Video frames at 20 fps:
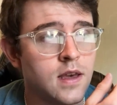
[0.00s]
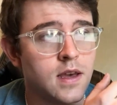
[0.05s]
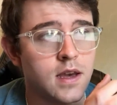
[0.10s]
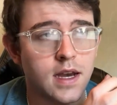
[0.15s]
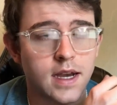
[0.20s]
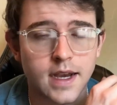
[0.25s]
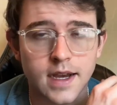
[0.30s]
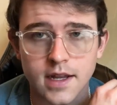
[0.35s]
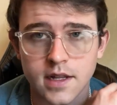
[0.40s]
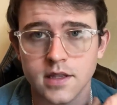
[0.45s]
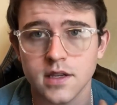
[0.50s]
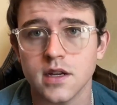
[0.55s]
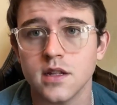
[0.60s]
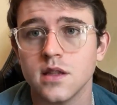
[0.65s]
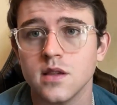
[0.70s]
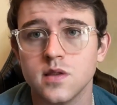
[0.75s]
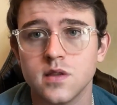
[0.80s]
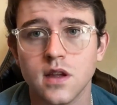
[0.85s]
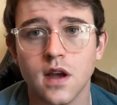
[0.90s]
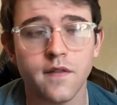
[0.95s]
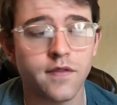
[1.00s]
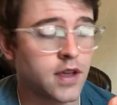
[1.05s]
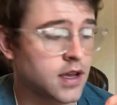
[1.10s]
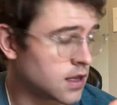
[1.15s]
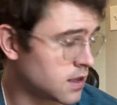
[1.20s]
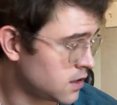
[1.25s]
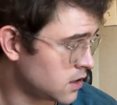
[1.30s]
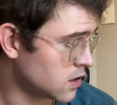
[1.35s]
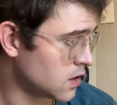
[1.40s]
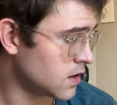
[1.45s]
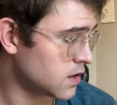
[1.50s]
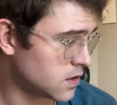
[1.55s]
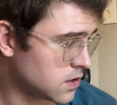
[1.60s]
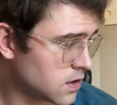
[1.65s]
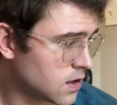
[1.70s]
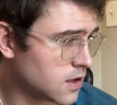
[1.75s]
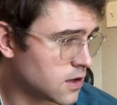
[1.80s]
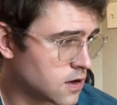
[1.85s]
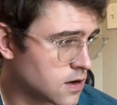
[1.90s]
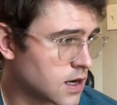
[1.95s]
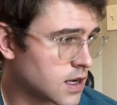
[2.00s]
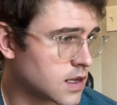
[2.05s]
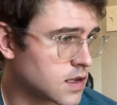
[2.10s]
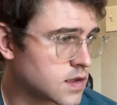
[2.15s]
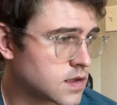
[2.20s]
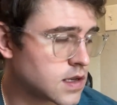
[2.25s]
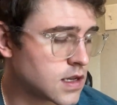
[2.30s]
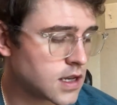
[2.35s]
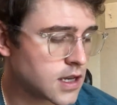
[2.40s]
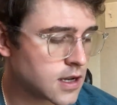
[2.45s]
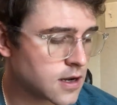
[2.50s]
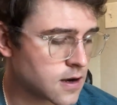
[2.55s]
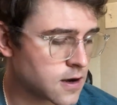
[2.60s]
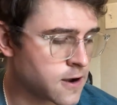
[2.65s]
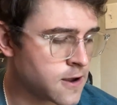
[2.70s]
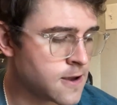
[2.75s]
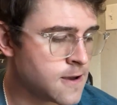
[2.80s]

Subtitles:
I got a ton of stuff that you're not gonna see here.